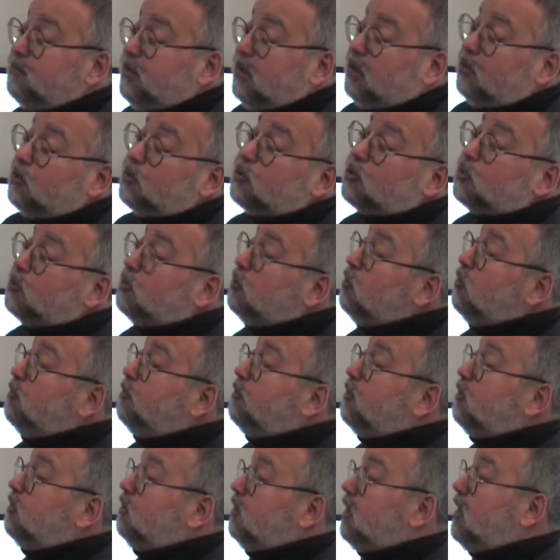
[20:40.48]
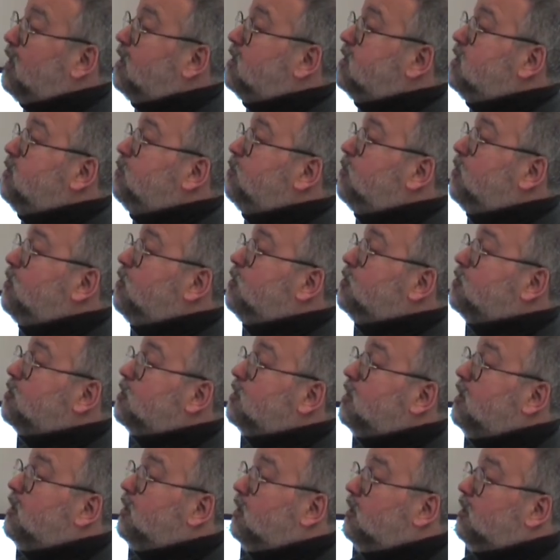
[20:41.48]
because new healthy products
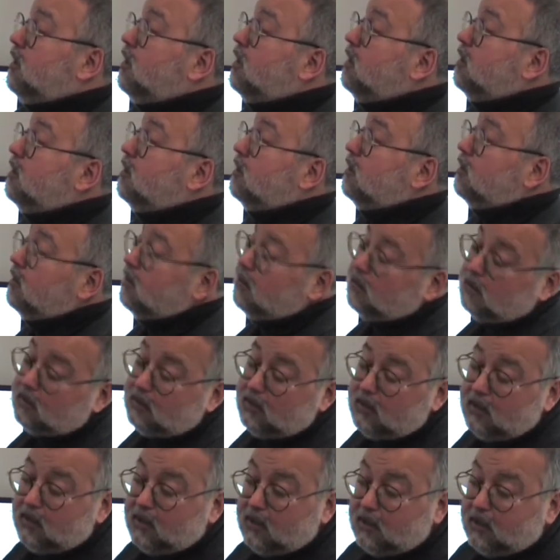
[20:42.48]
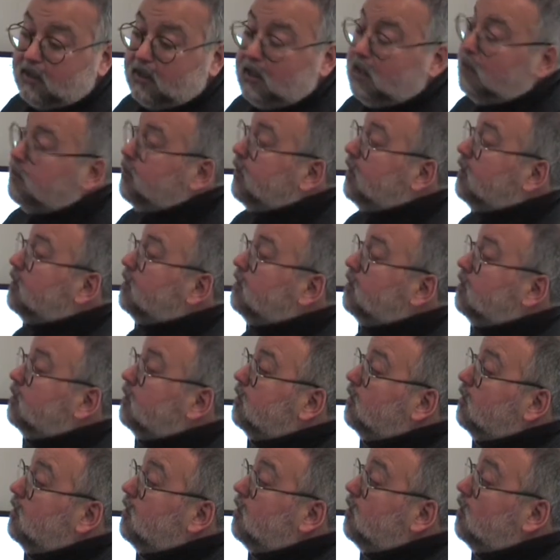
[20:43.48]
are coming,
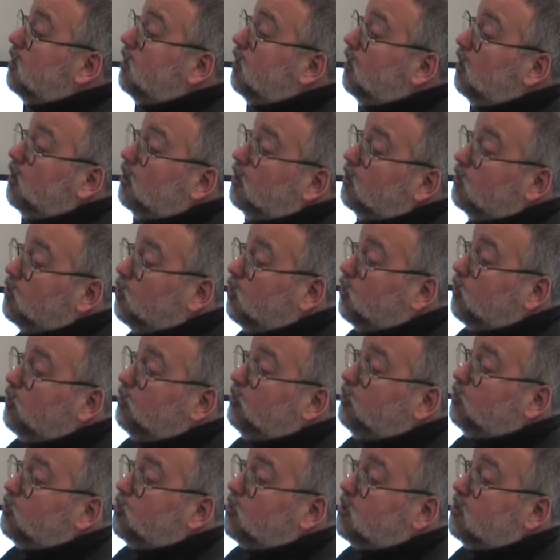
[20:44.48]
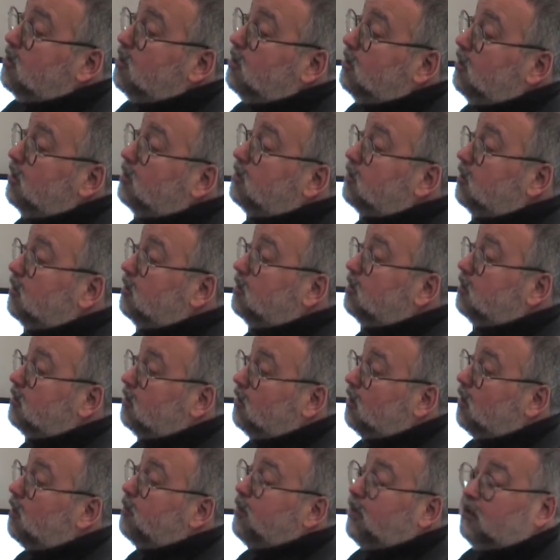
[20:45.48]
you're going to see that,
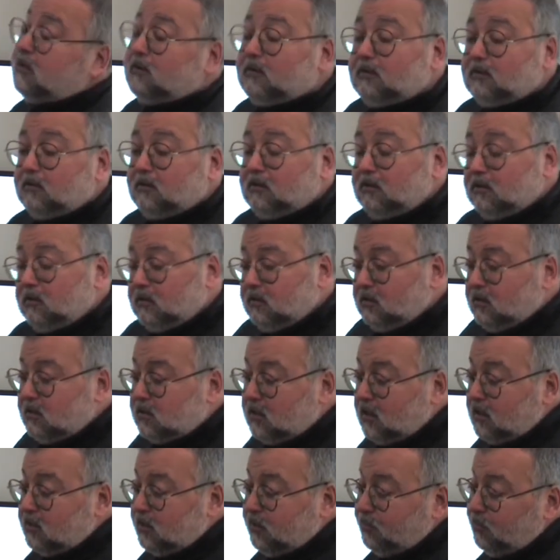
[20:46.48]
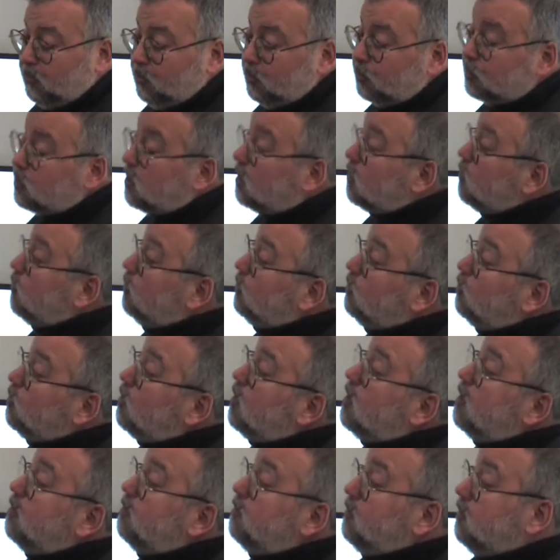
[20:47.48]
I mean, these healthy products are going to
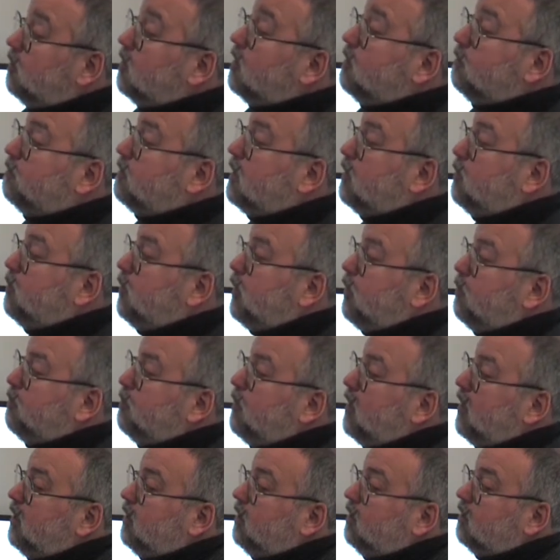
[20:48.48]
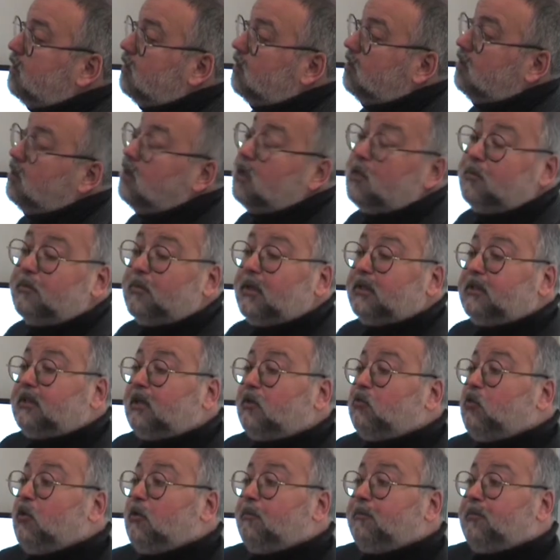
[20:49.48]
come if they bring money, but there
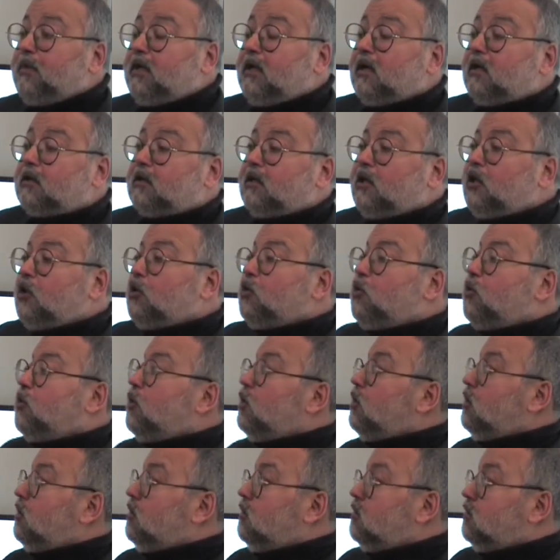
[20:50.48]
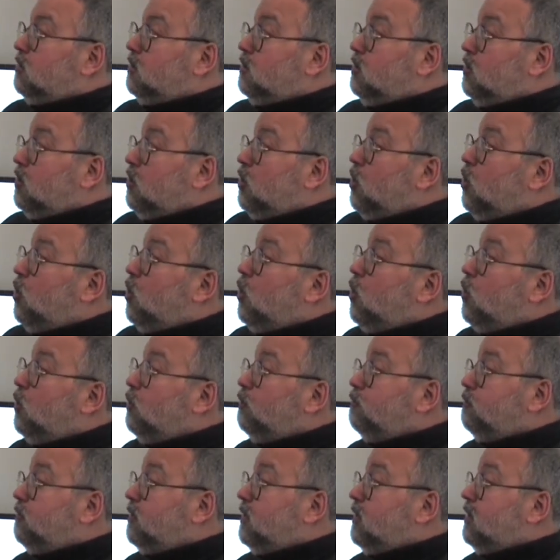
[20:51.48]
won't be a recall
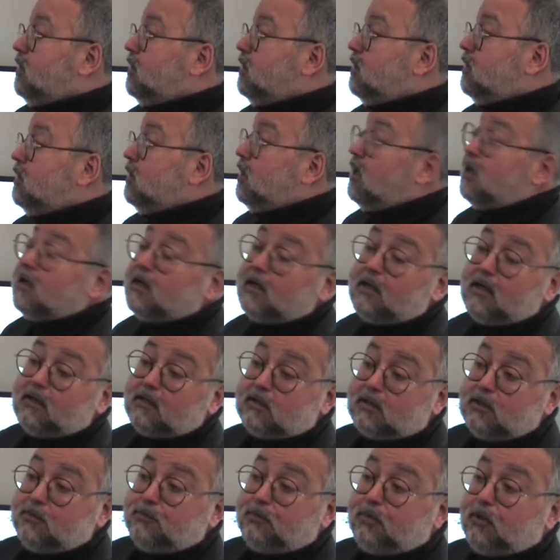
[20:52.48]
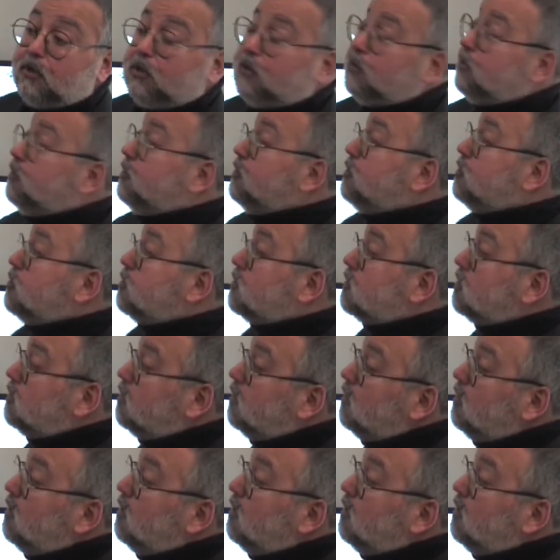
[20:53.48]
of unhealthy products